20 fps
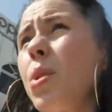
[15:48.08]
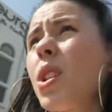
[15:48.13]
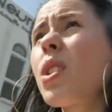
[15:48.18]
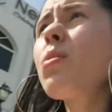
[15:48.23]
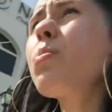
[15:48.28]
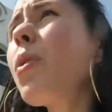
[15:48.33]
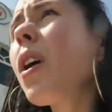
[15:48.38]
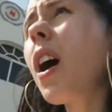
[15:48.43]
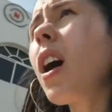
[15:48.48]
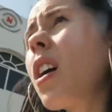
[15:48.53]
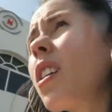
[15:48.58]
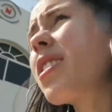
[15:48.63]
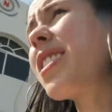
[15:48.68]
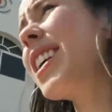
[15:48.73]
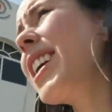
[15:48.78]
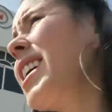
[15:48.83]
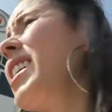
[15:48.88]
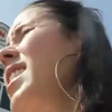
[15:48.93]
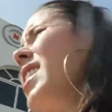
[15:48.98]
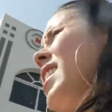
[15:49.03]
I'm super
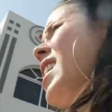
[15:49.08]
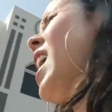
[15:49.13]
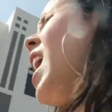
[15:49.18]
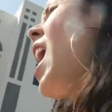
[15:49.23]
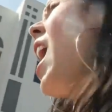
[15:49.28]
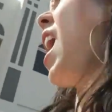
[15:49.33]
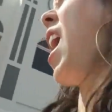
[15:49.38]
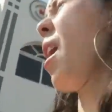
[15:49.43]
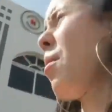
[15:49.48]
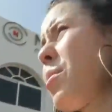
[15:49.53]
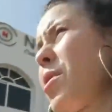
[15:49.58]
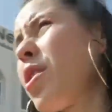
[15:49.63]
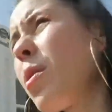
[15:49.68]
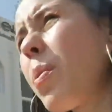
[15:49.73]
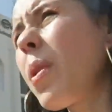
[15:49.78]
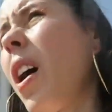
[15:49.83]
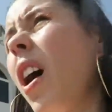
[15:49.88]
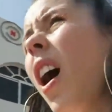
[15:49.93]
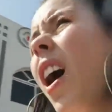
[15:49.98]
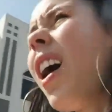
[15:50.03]
hungry. I'm super